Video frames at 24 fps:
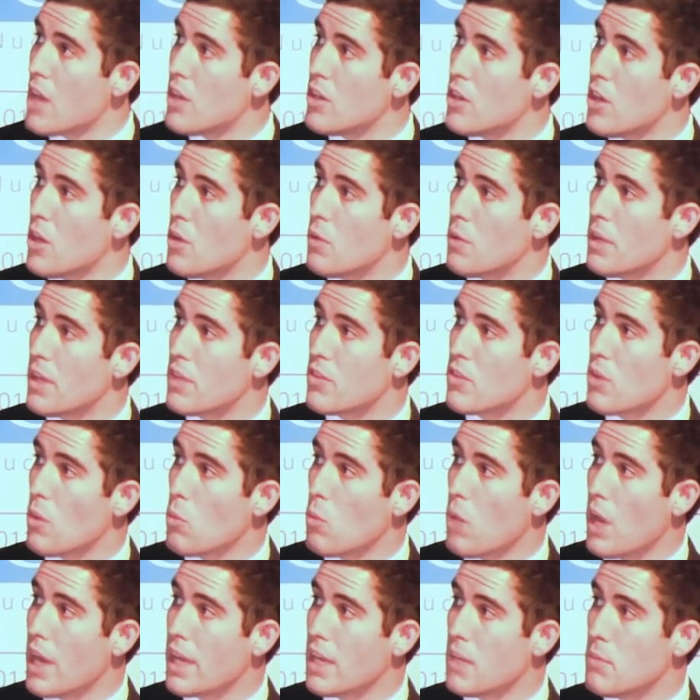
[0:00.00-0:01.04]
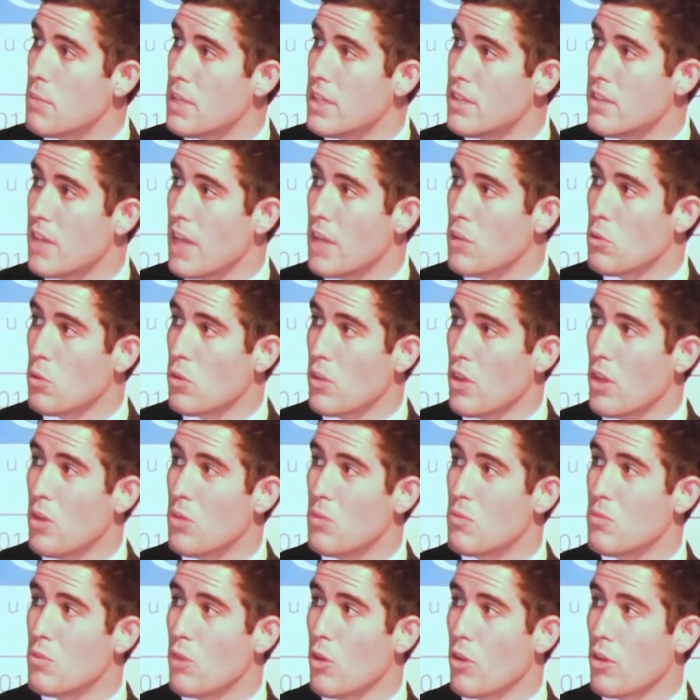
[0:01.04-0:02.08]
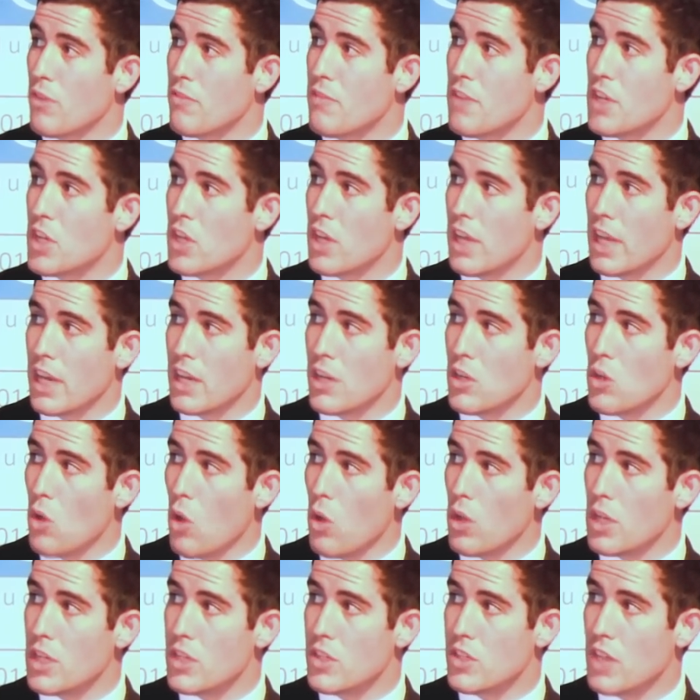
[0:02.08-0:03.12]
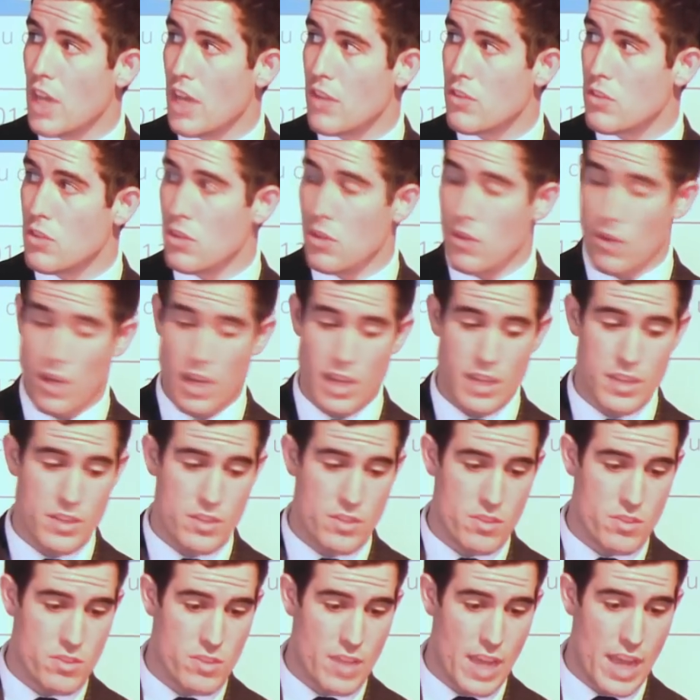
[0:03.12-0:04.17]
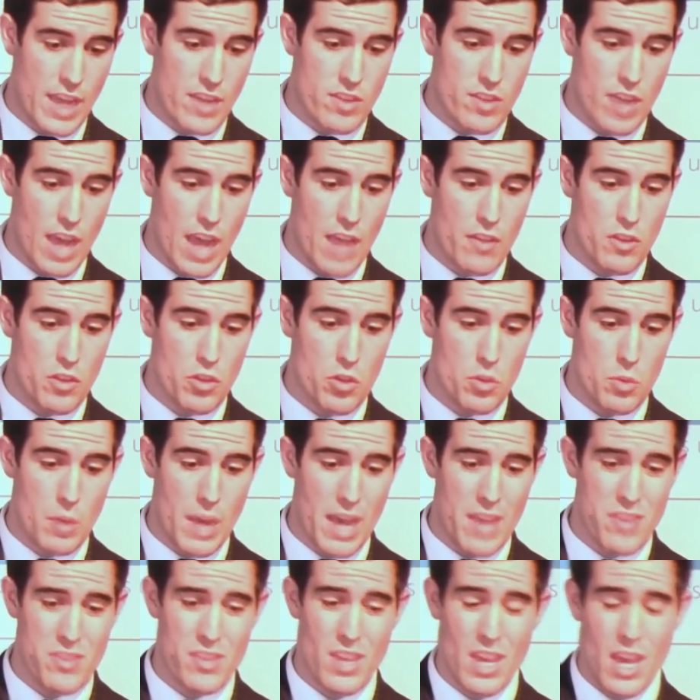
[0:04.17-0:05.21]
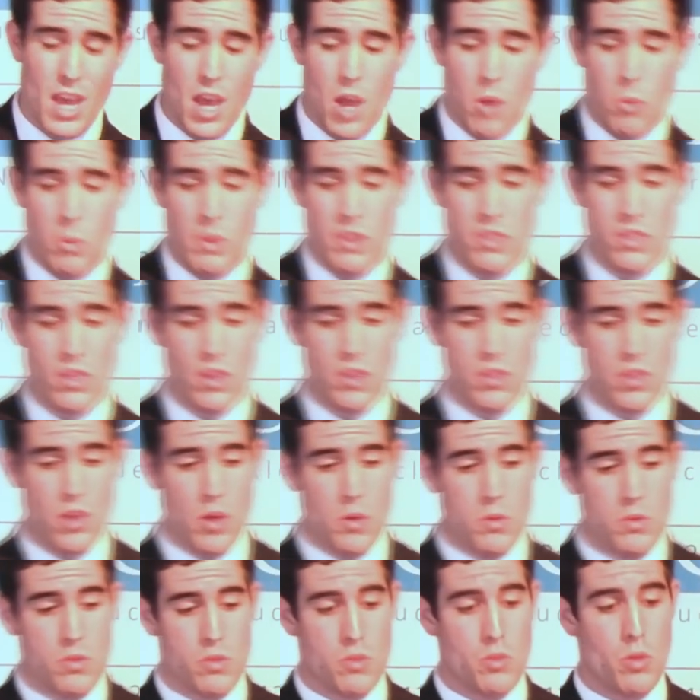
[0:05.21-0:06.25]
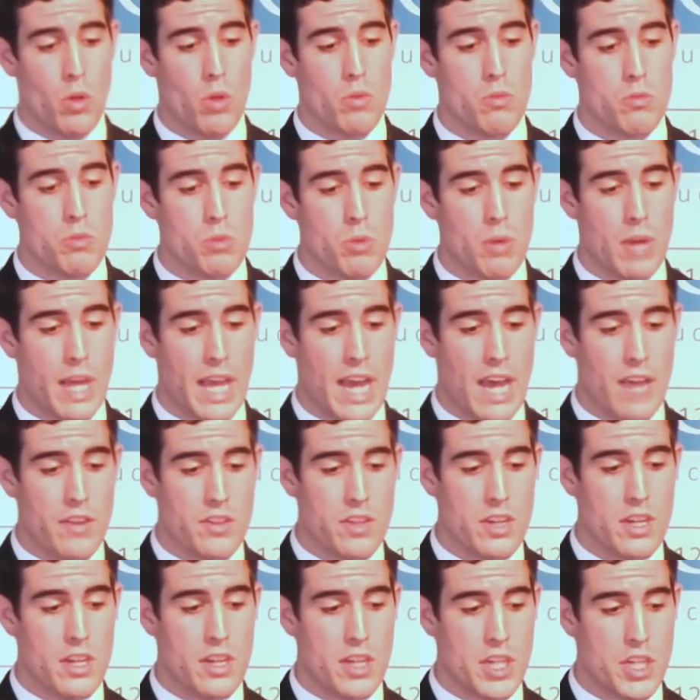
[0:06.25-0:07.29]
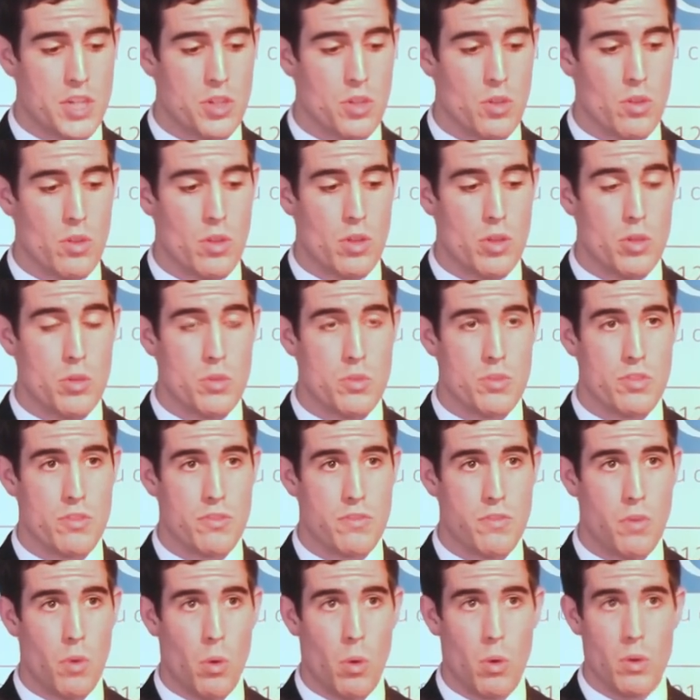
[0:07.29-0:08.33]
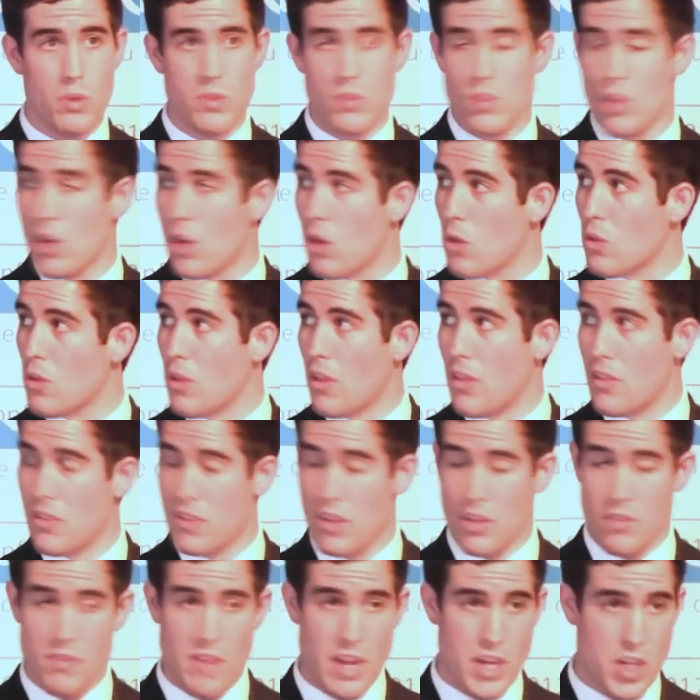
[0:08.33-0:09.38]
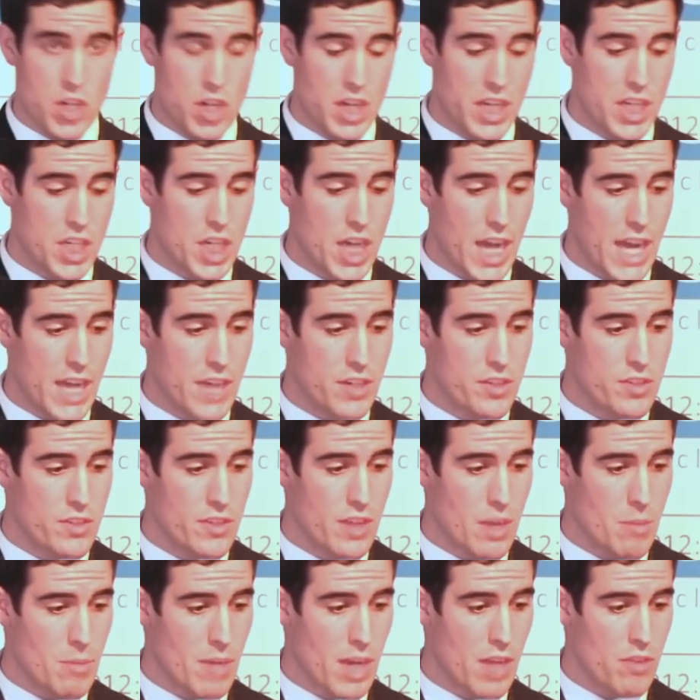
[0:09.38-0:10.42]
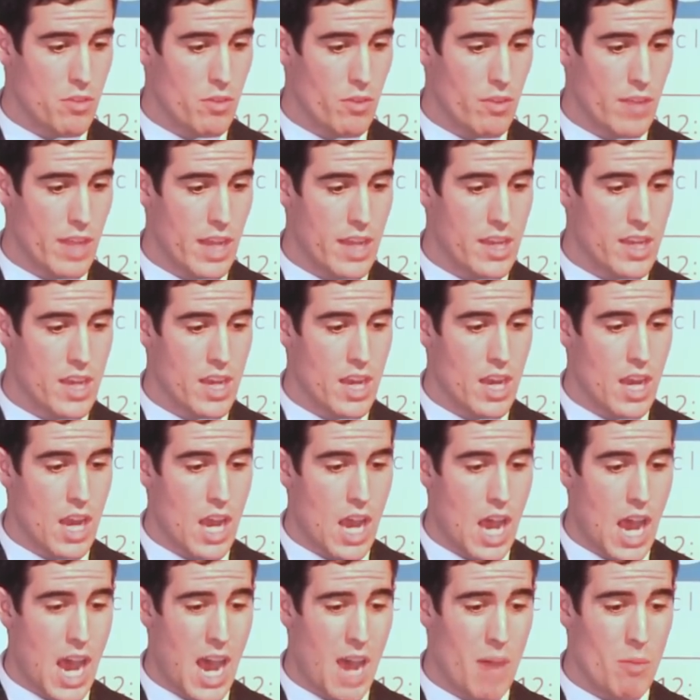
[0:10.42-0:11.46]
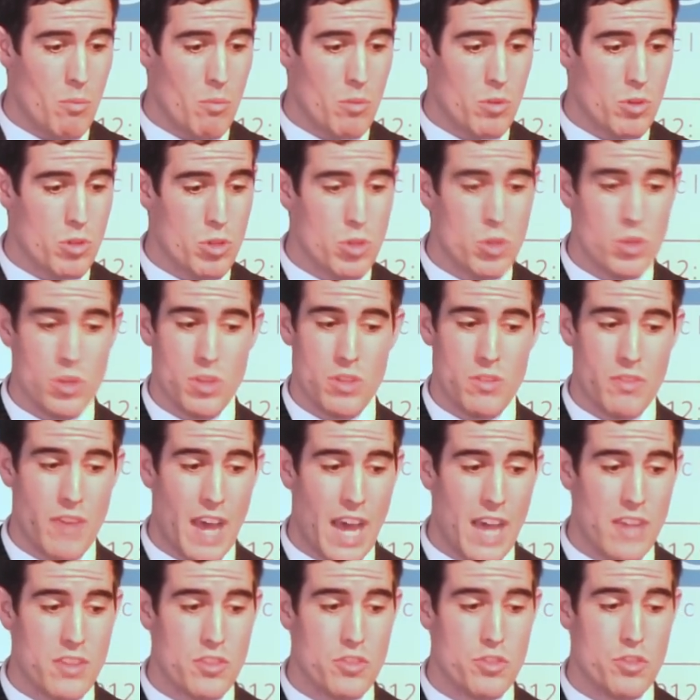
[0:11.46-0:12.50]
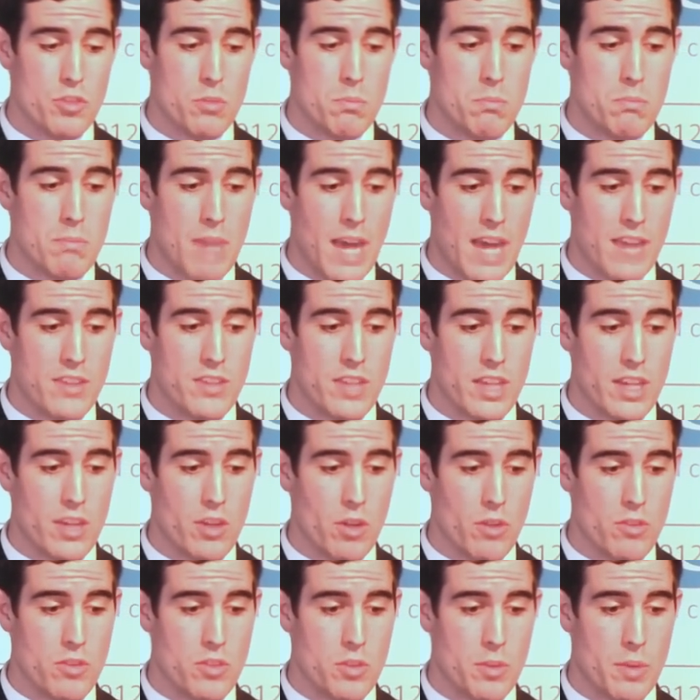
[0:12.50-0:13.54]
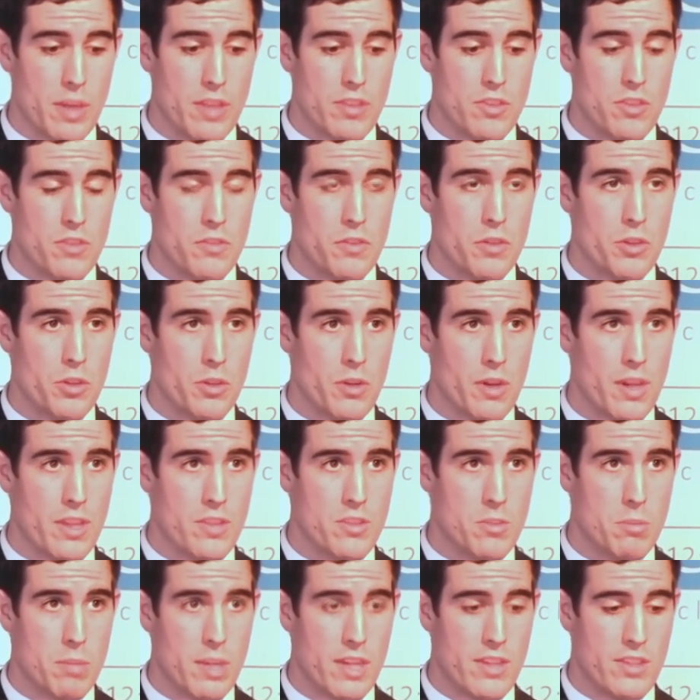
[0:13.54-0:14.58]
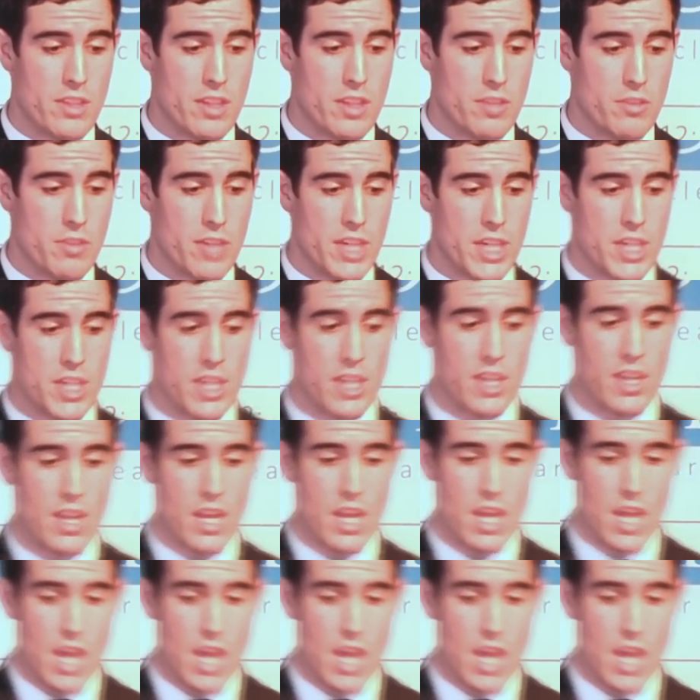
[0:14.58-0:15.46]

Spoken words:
know, is widely maintained, although not officially acknowledged as a nuclear state, and the US, with those not ruling out an initial use of force, although they eventually changed their minds on that, could have had dramatic consequences for nuclear stability in the region.